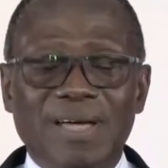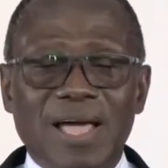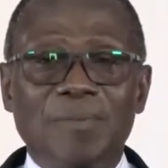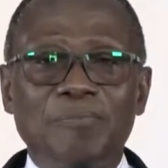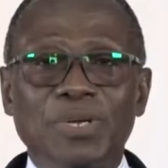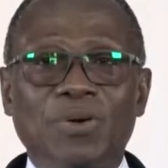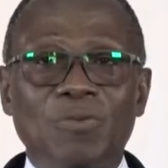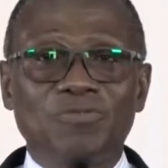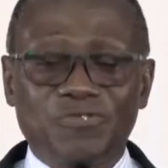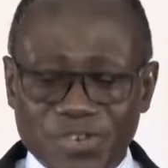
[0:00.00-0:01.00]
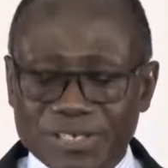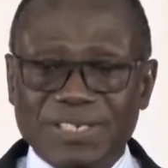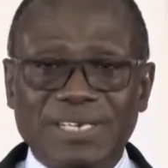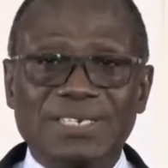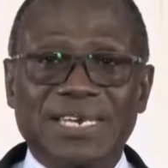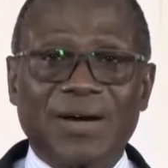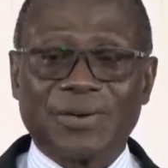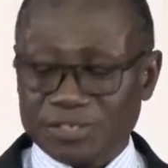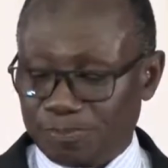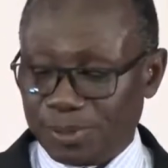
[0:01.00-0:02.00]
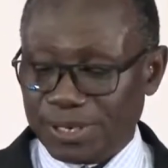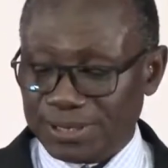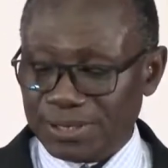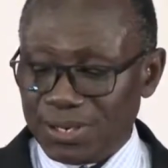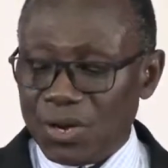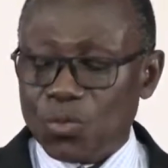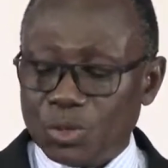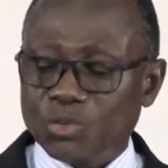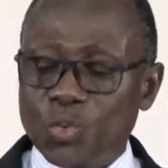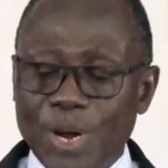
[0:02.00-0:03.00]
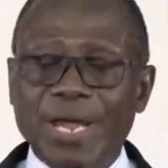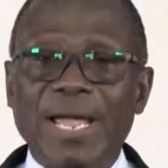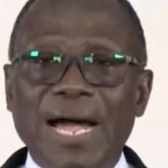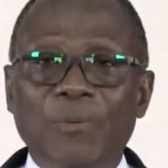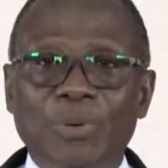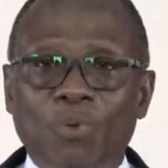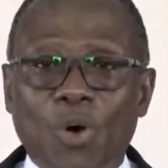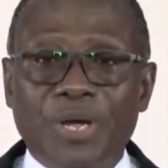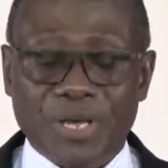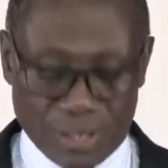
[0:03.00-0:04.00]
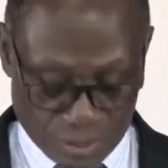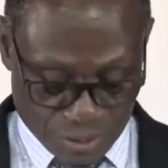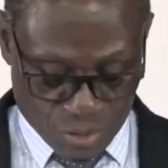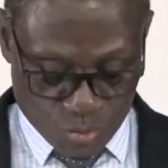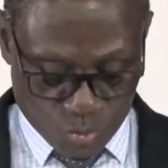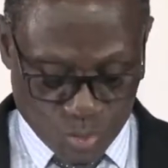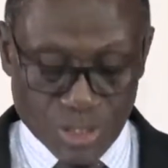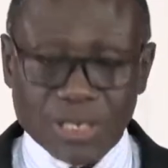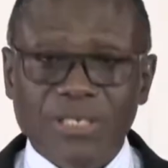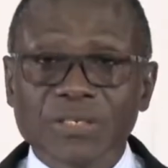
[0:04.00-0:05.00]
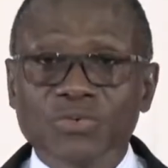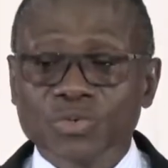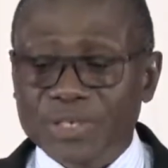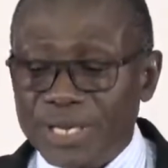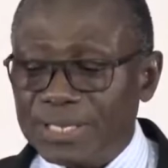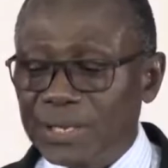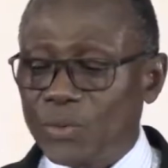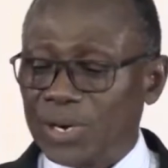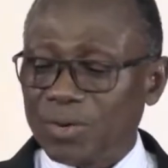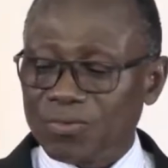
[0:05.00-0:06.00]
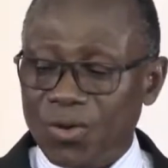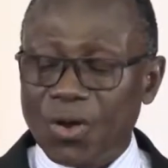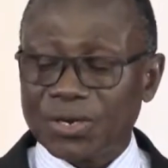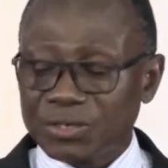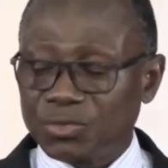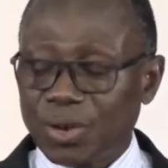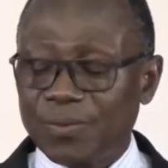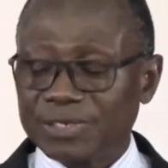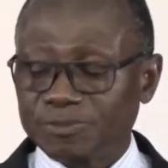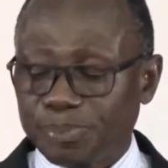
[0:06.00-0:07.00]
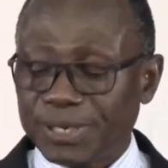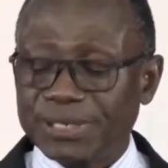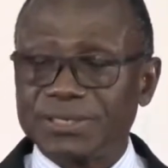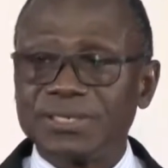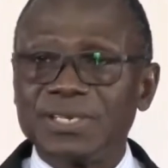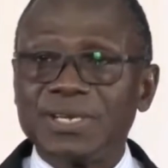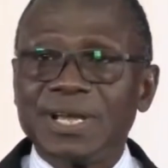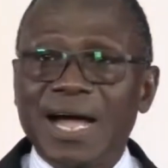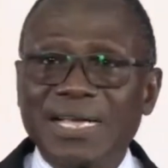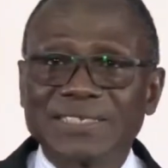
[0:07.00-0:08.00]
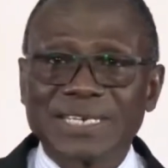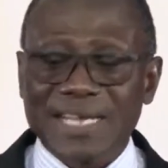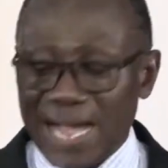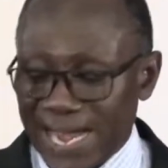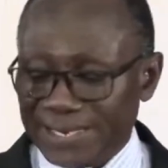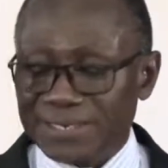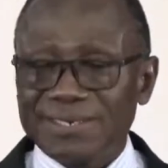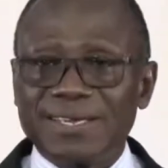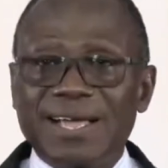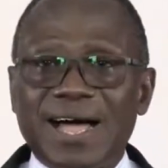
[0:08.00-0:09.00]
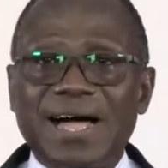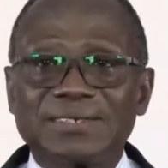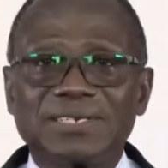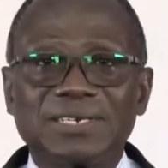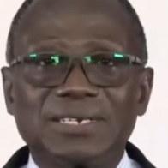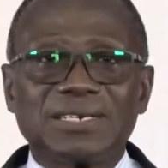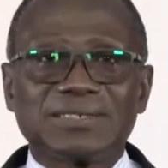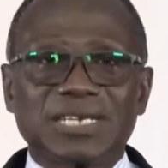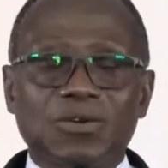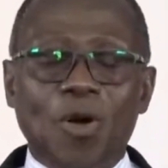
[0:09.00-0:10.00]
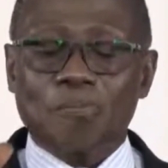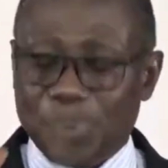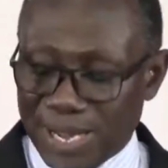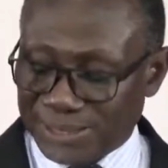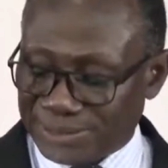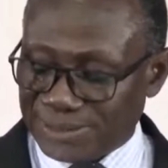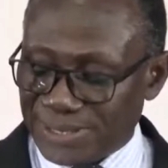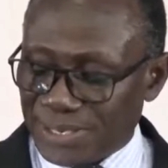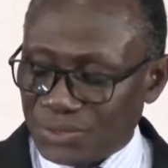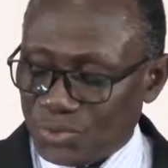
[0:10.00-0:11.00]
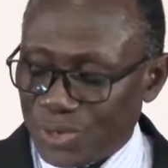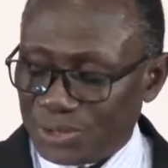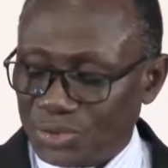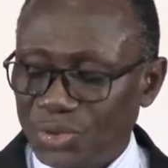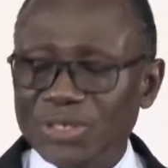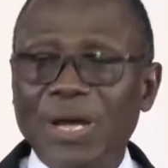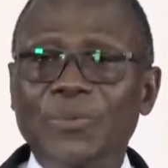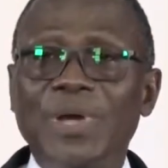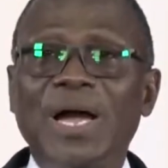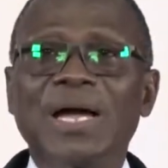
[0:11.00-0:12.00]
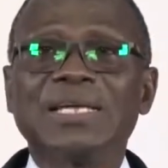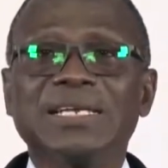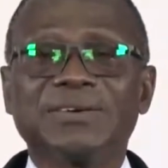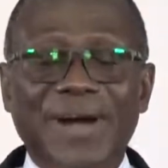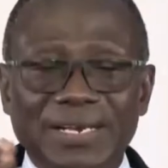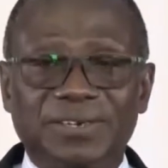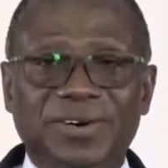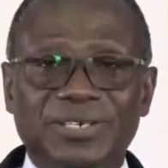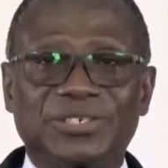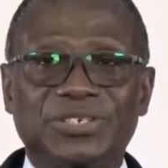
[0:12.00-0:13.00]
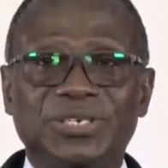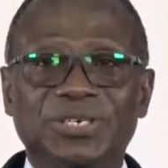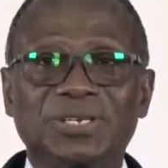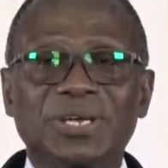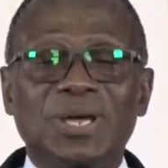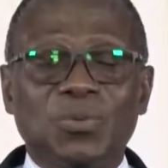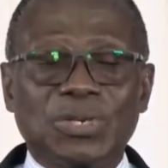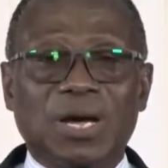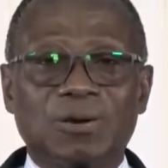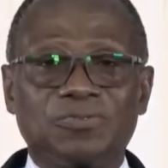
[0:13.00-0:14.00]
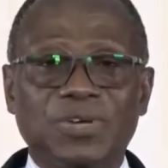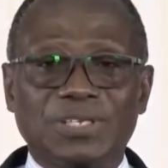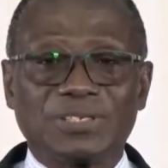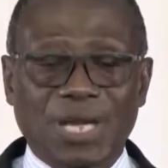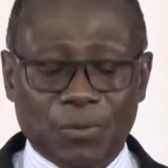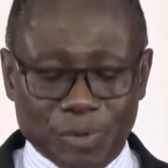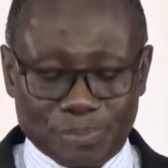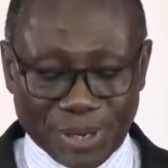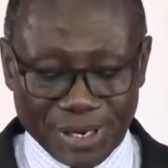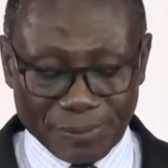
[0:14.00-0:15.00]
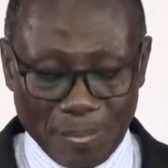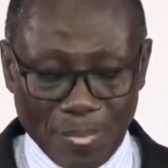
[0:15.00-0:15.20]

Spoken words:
and be convicted in our spirit, which way are we walking? We need to take the word of God into our spirit as a guide, as a compass to ensure that we are in the right direction with our faith. Shall we pray?